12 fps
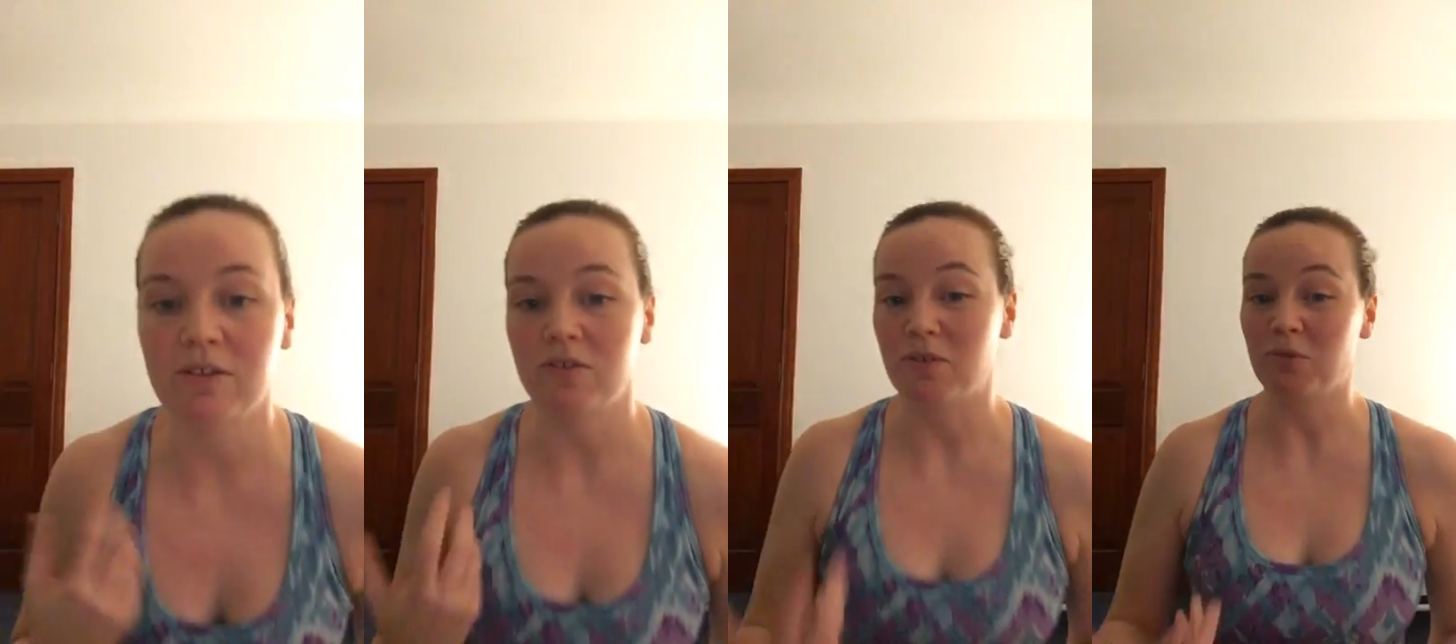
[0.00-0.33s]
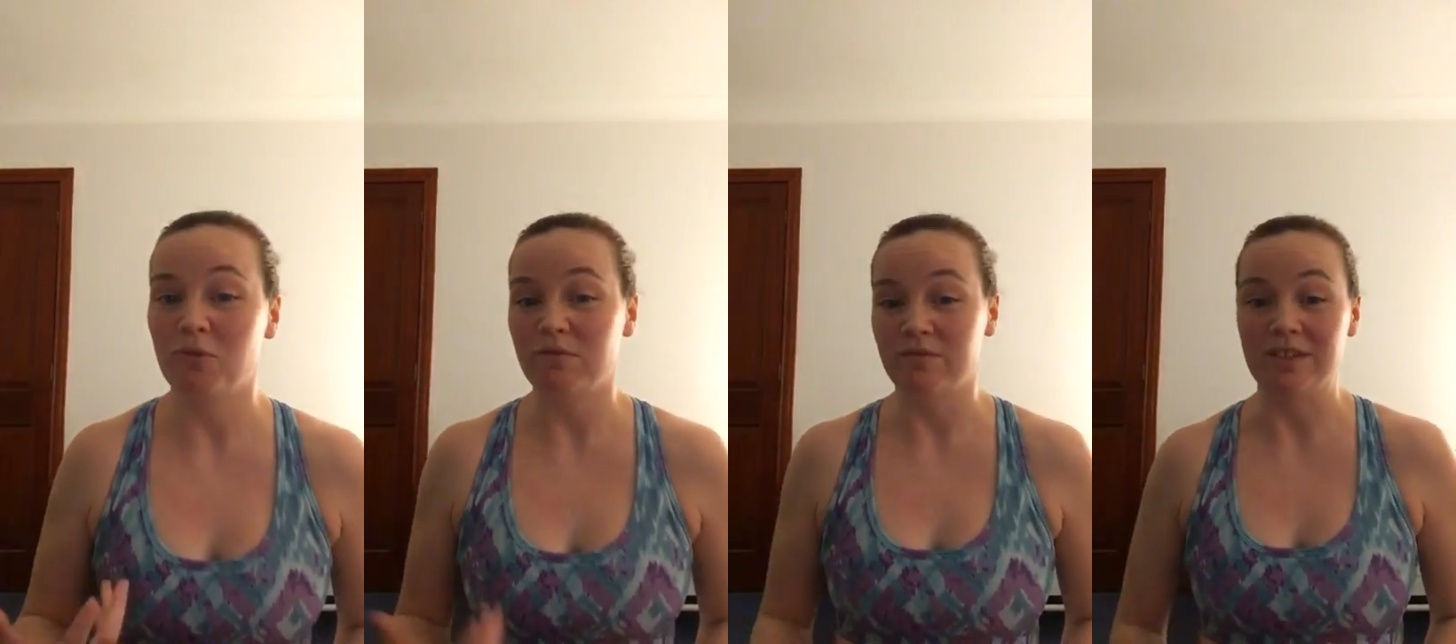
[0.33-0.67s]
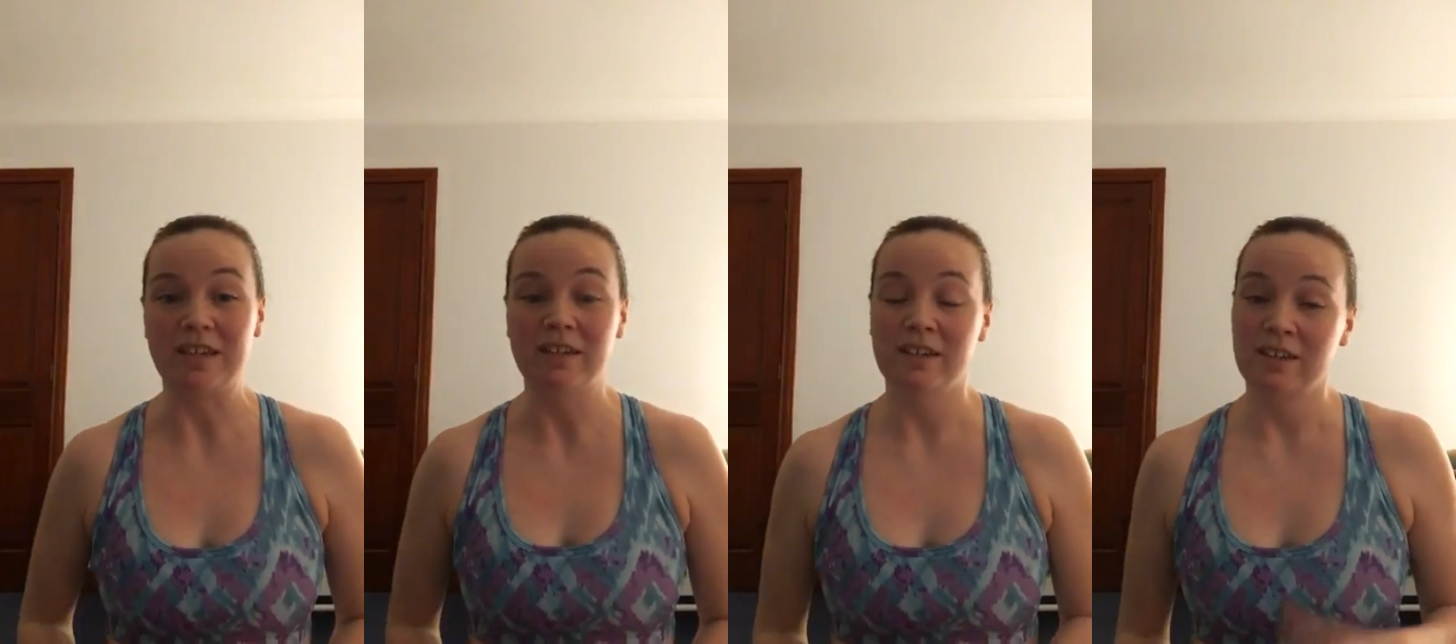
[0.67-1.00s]
you and
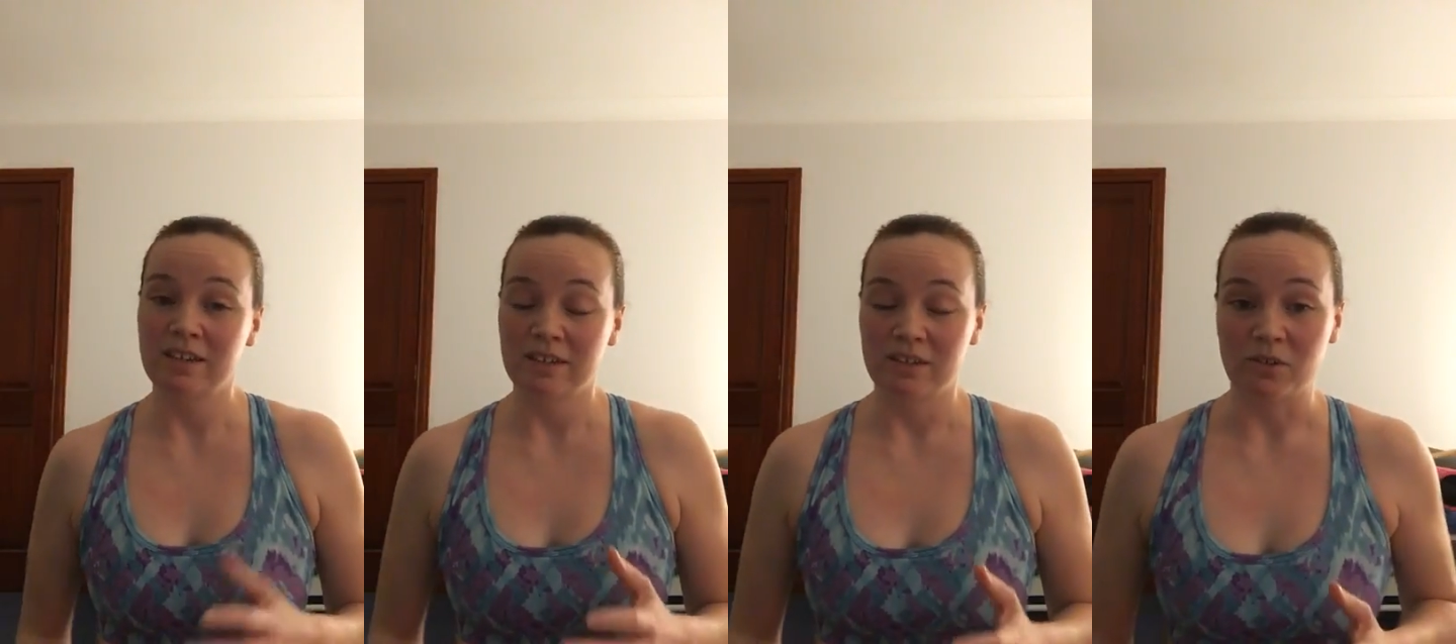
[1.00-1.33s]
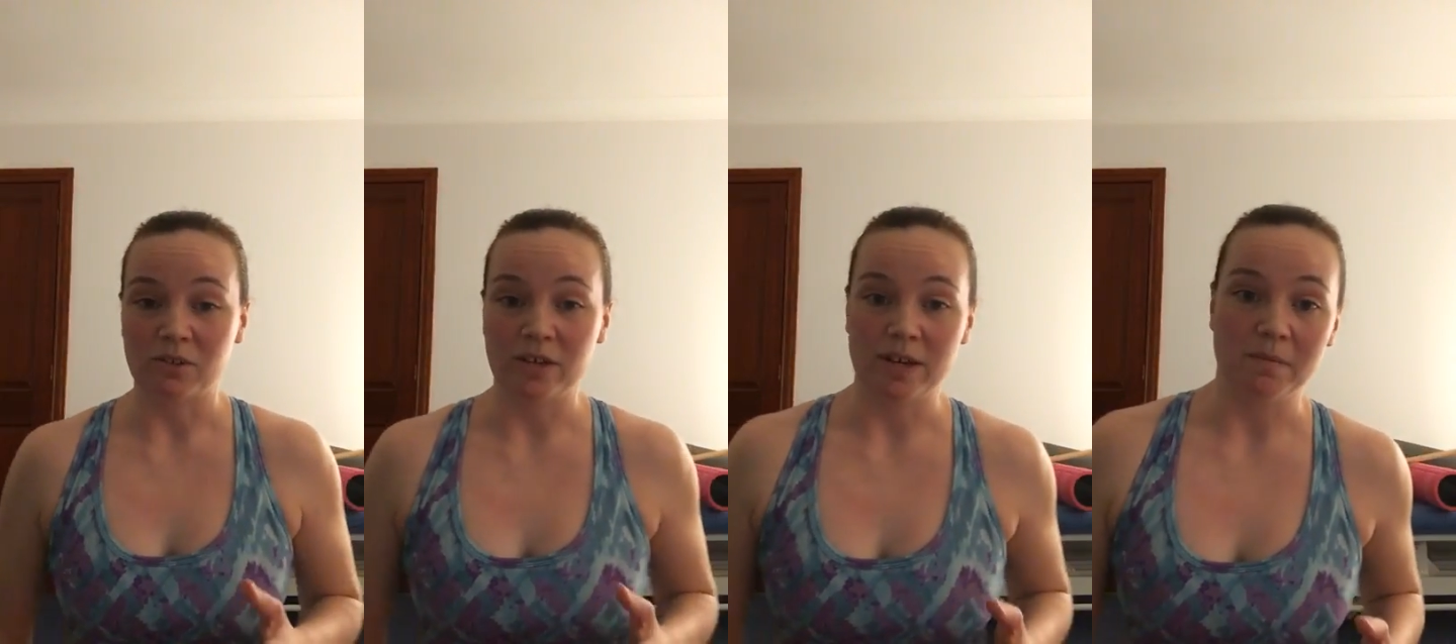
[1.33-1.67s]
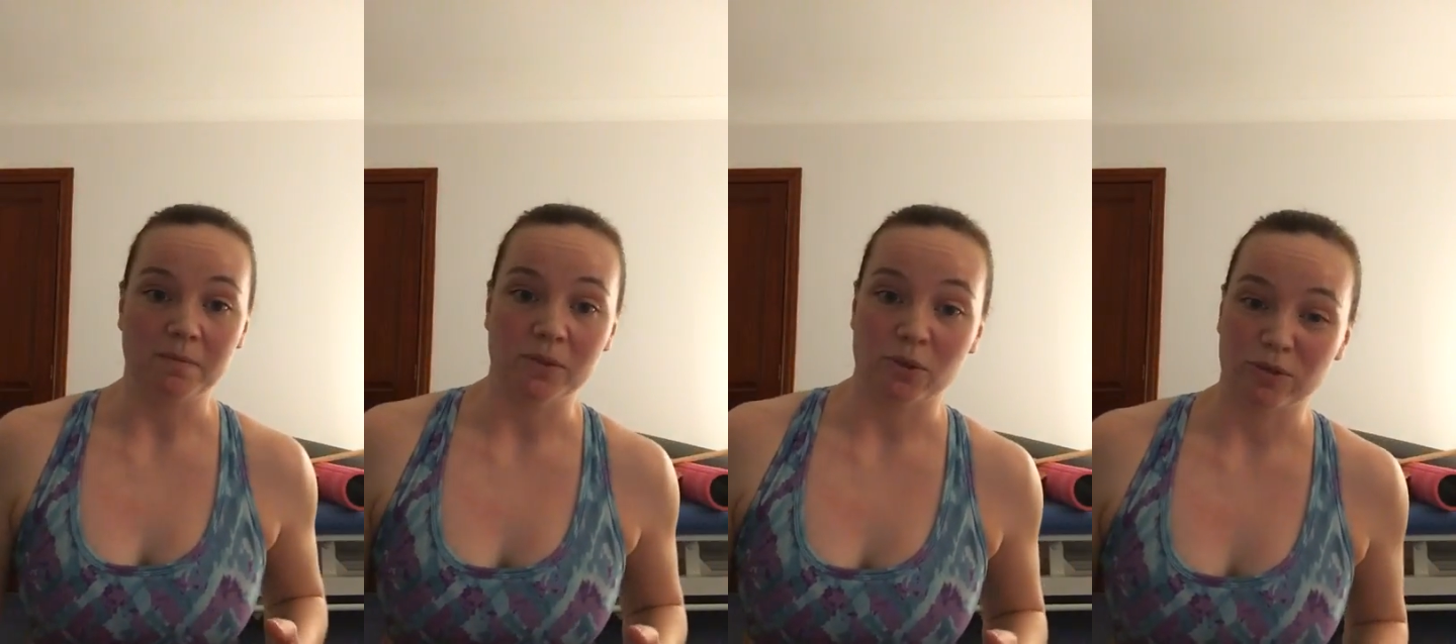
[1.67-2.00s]
hopefully not
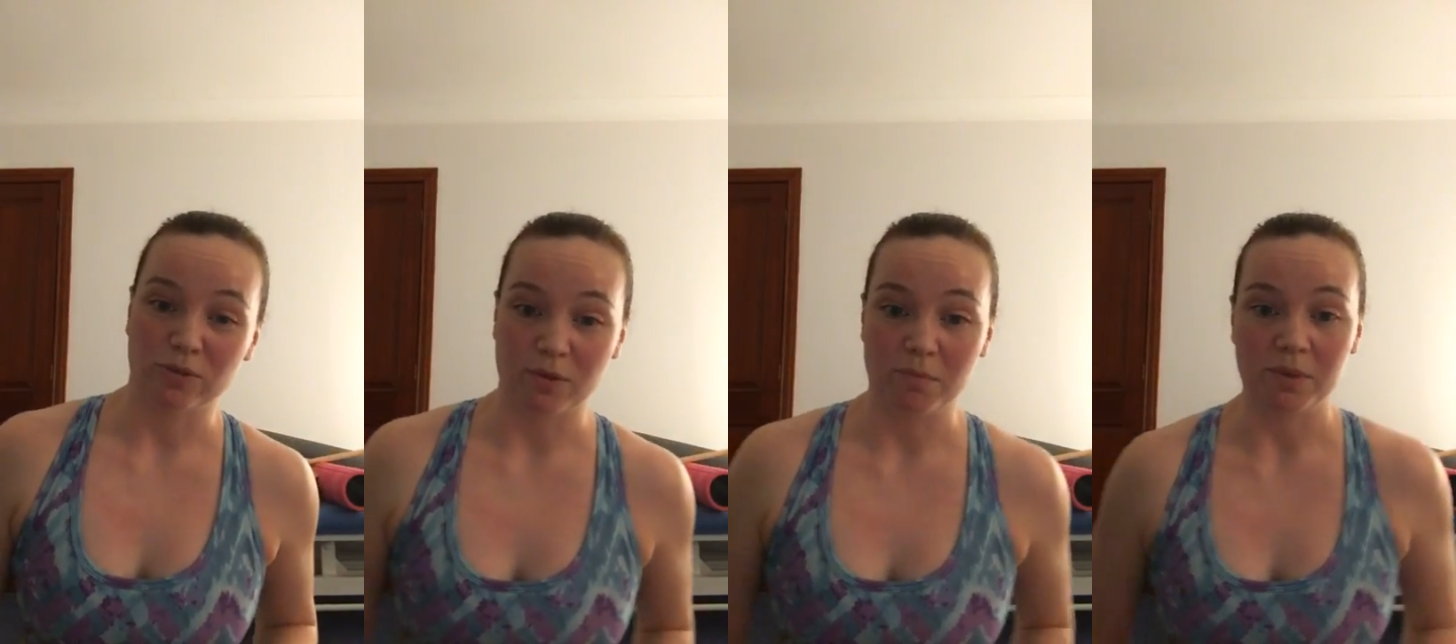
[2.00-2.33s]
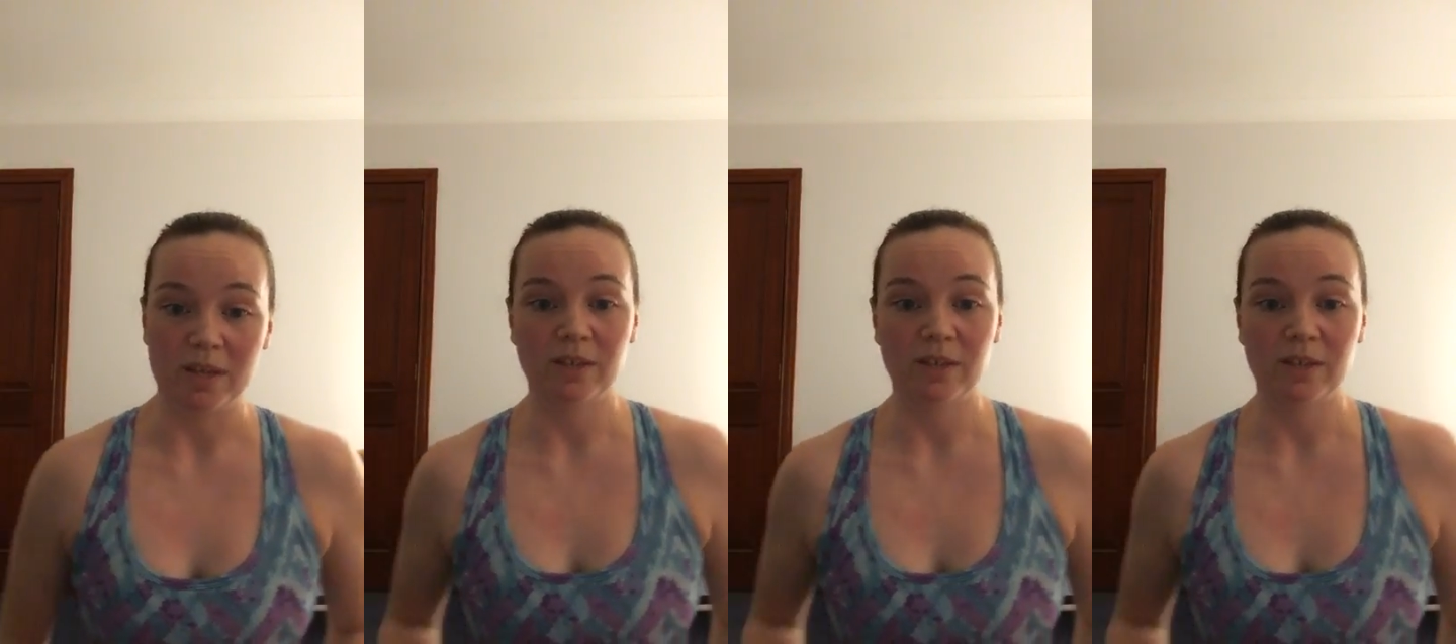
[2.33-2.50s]
as grumbly.